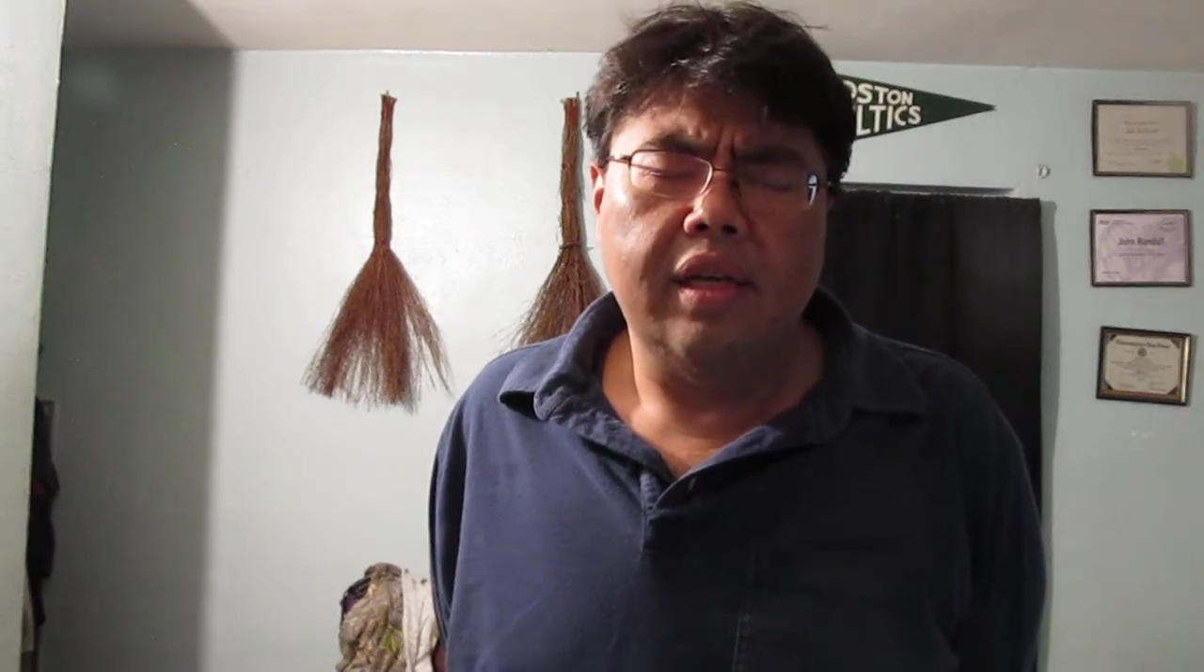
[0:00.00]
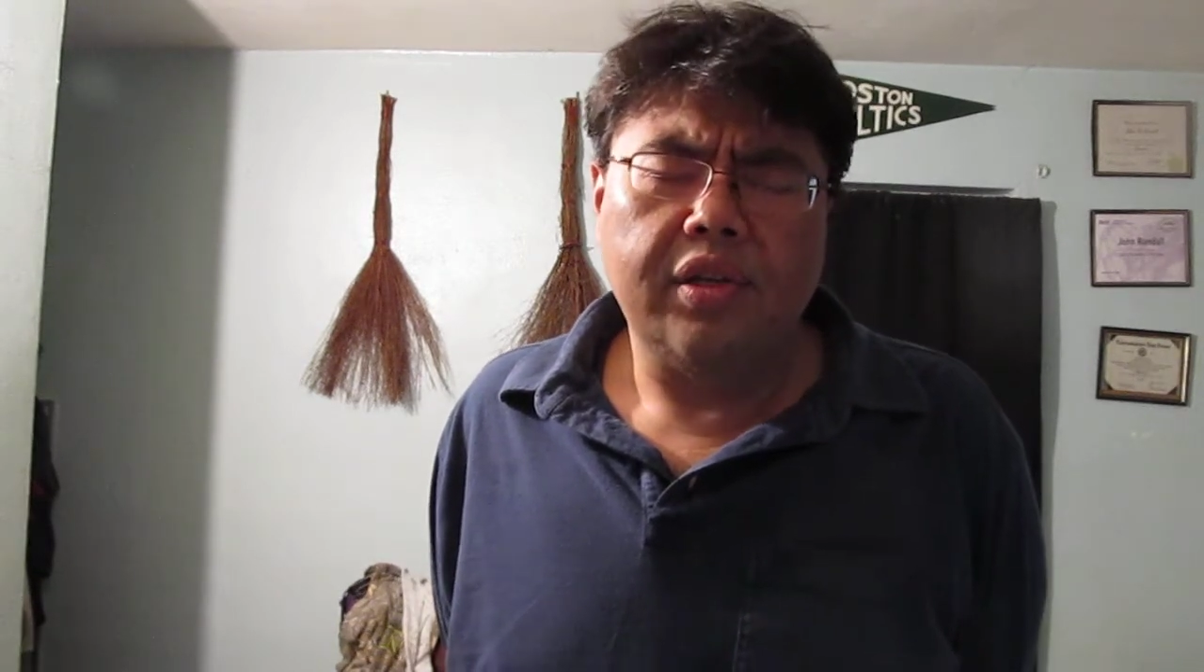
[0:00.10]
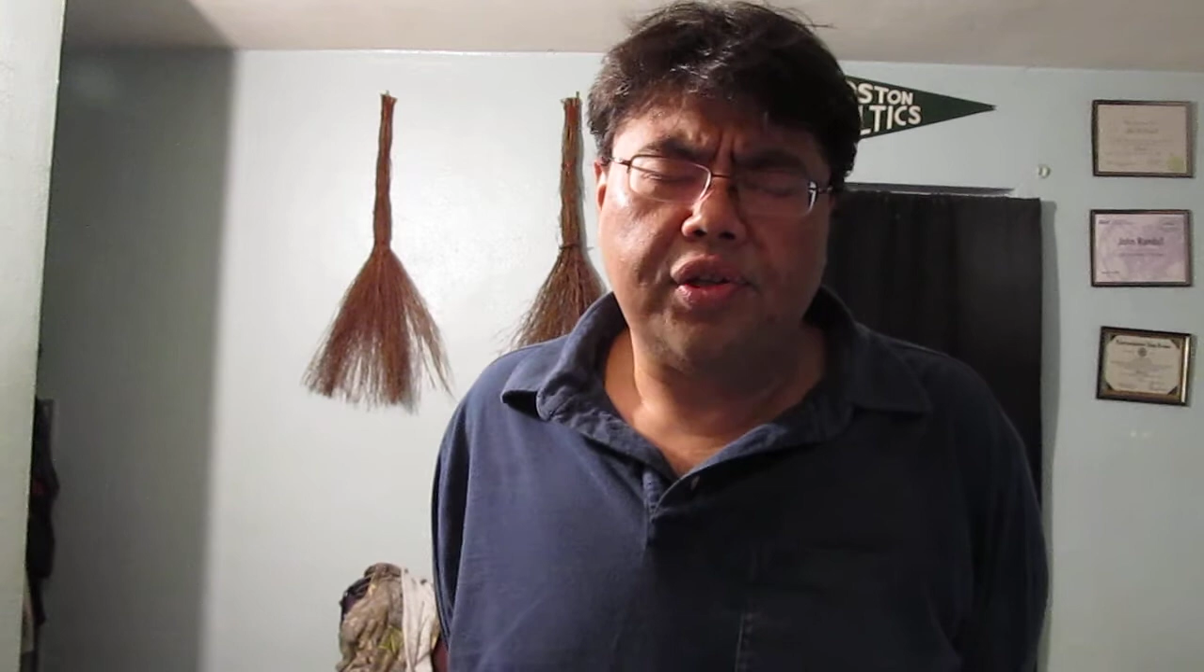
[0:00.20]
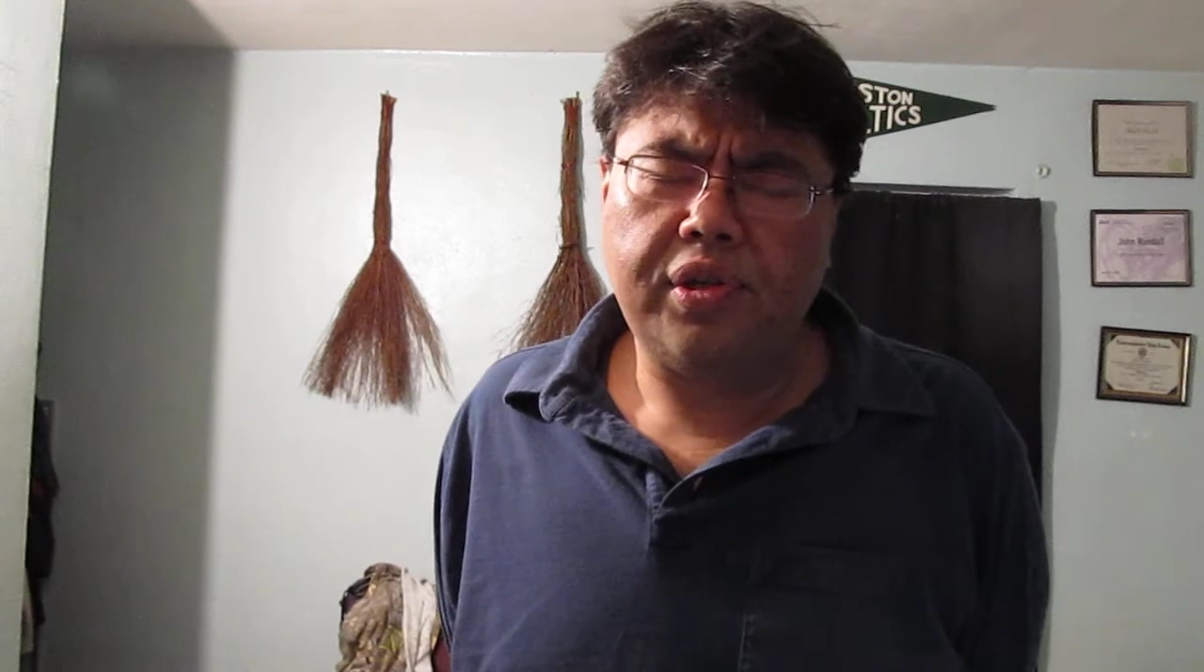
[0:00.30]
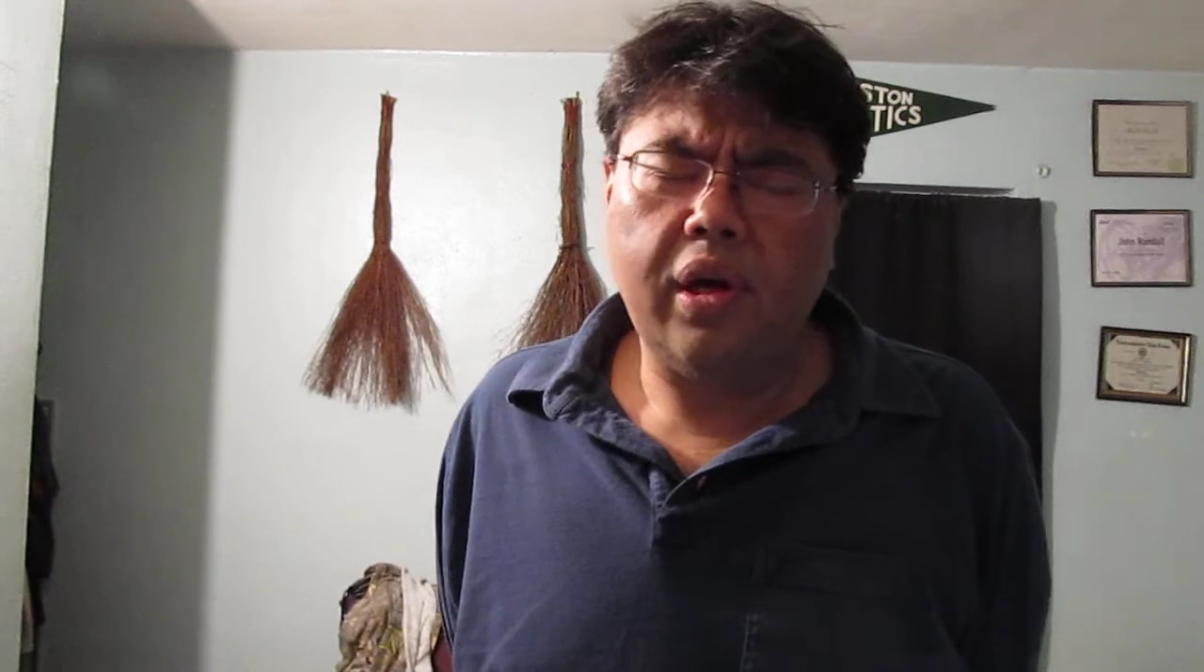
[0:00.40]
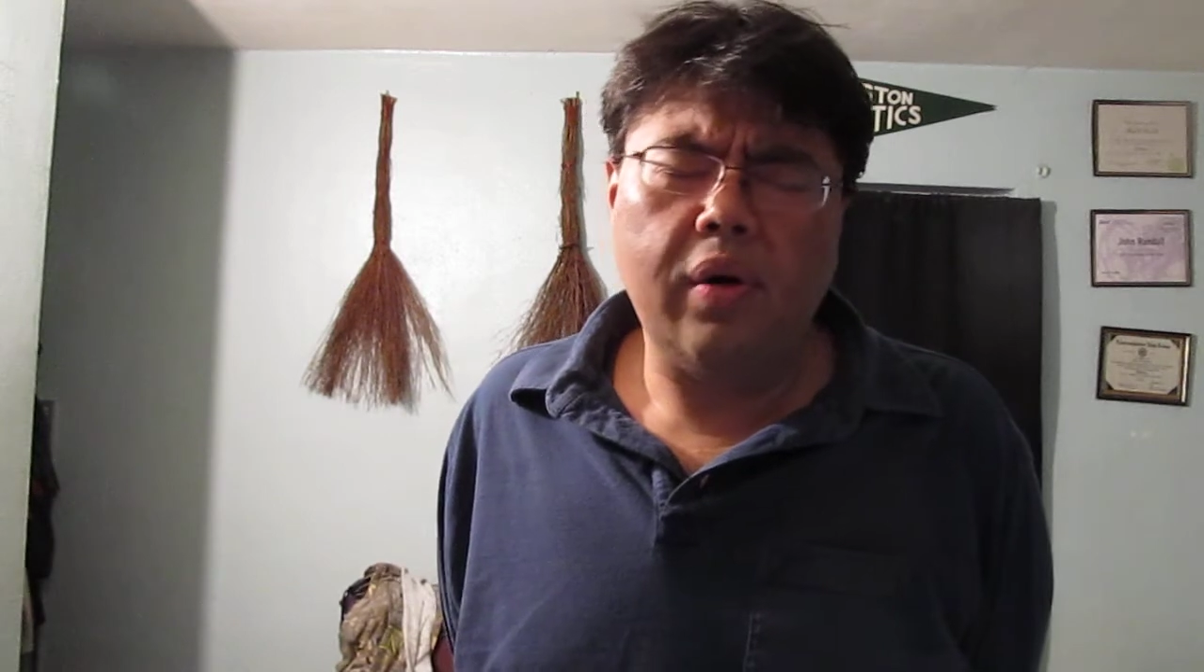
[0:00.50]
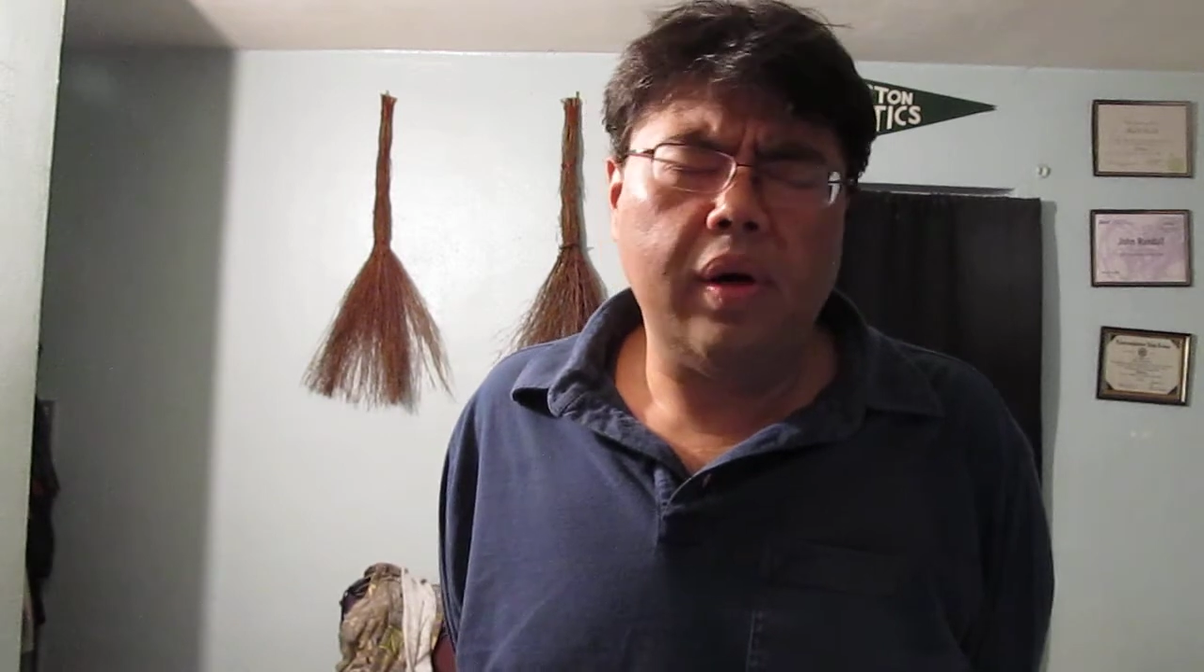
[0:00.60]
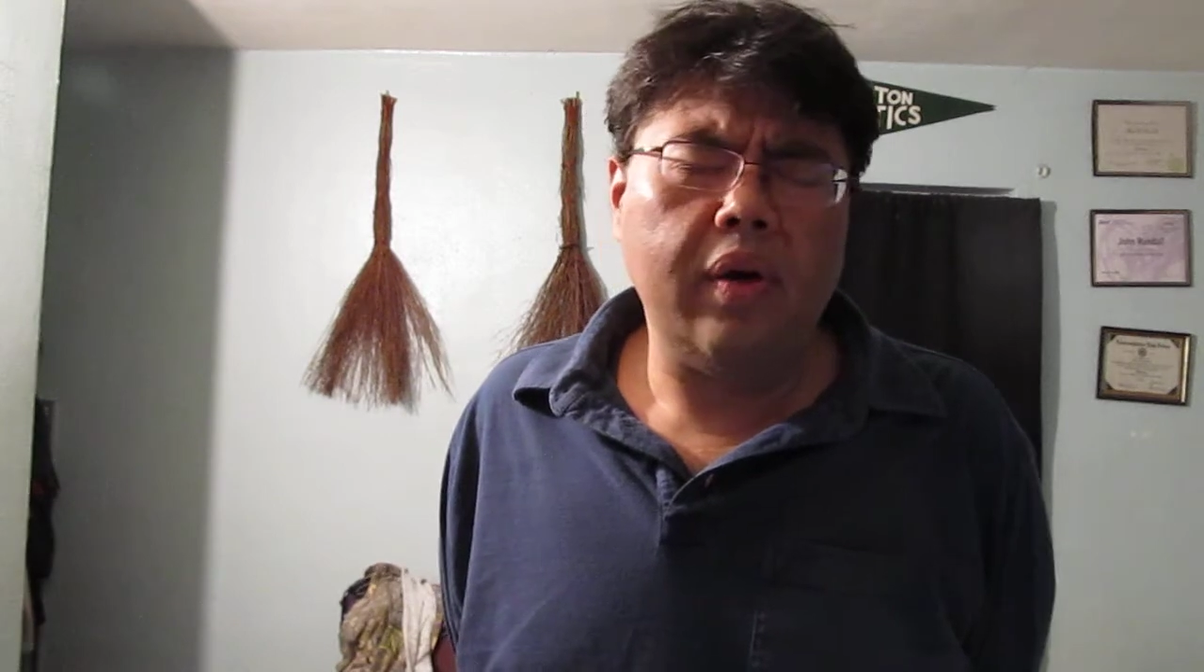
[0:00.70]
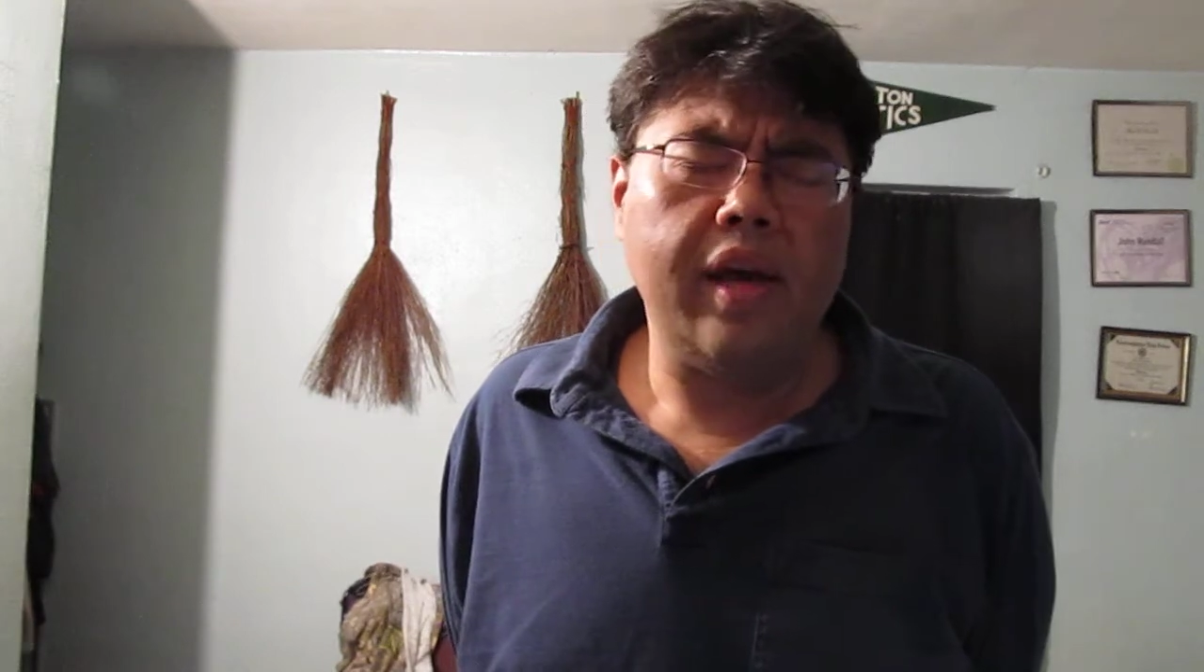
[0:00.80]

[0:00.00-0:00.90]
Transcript: to show her